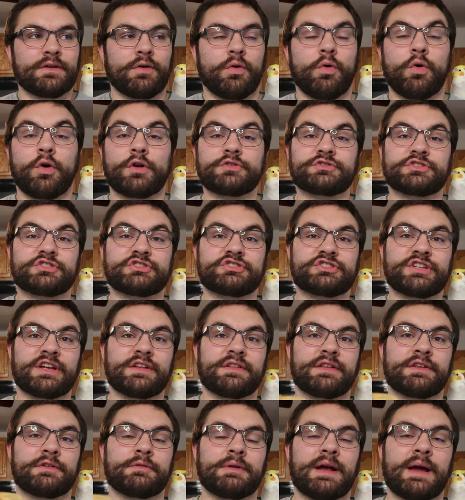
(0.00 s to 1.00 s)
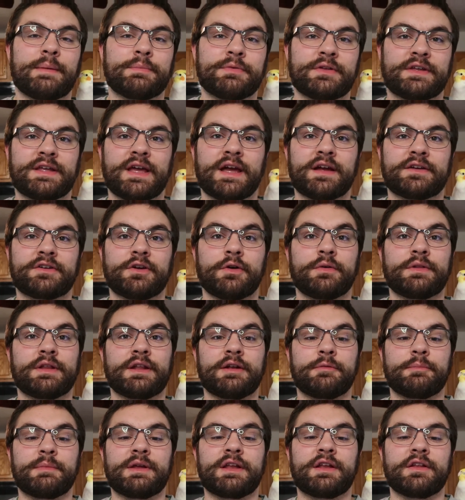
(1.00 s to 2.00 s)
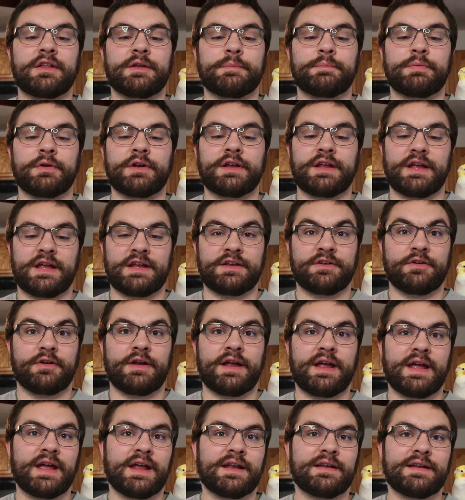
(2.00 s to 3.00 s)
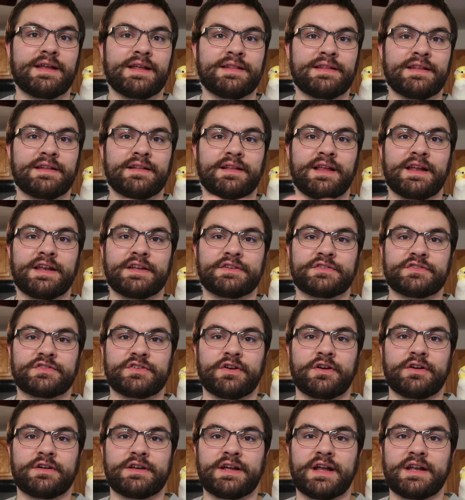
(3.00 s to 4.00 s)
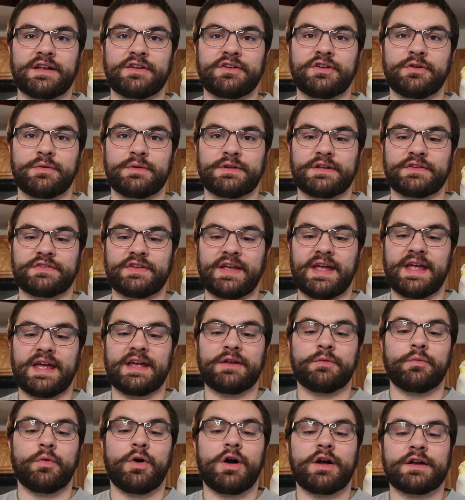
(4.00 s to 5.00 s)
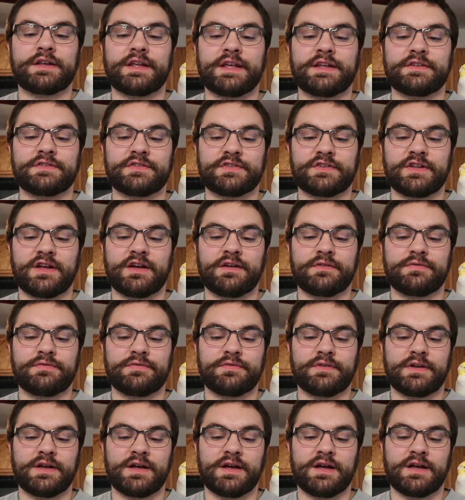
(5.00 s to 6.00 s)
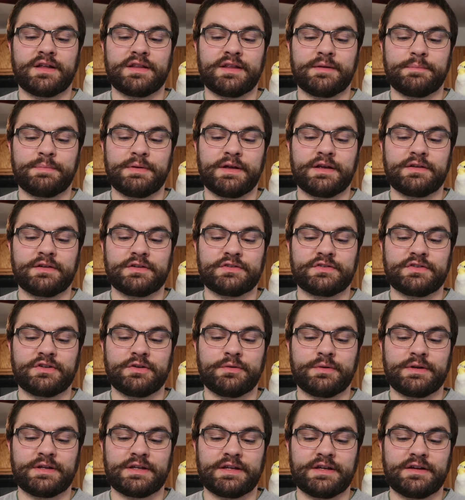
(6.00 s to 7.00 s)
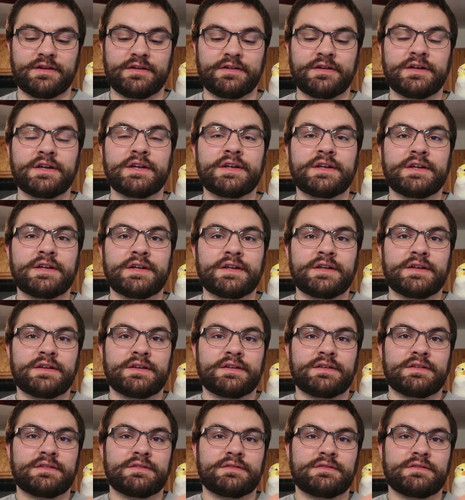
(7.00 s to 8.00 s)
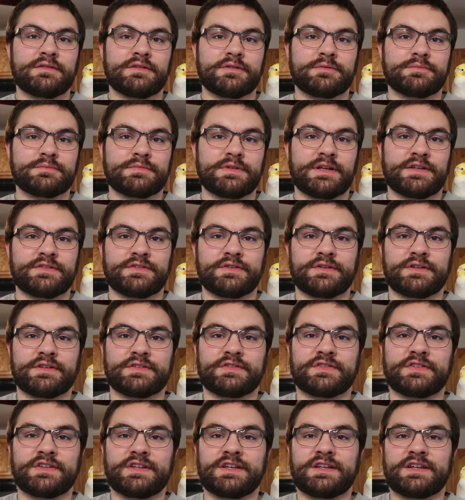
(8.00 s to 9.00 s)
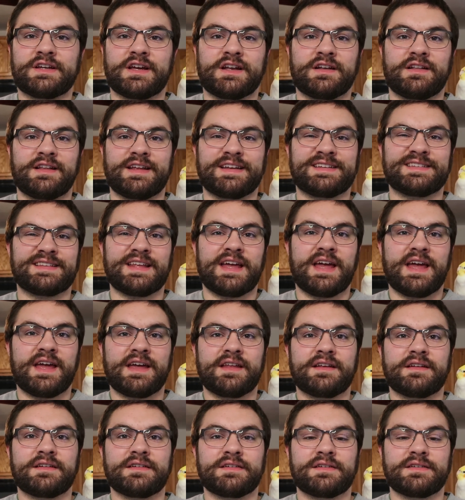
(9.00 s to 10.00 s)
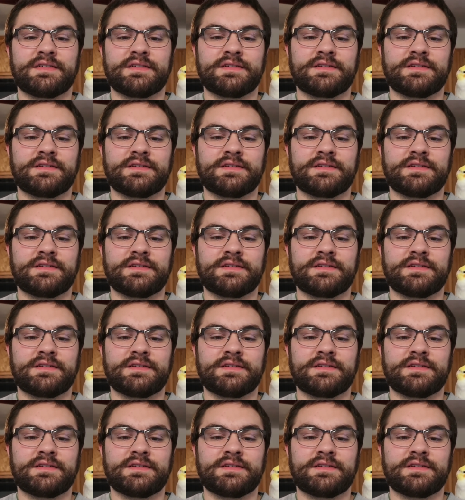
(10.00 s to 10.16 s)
Or just gently grab the gecko and then immediately put it in your hand and then let it start kind of doing this hand walking stuff that Piglet's doing here. As you can see, kind of like that.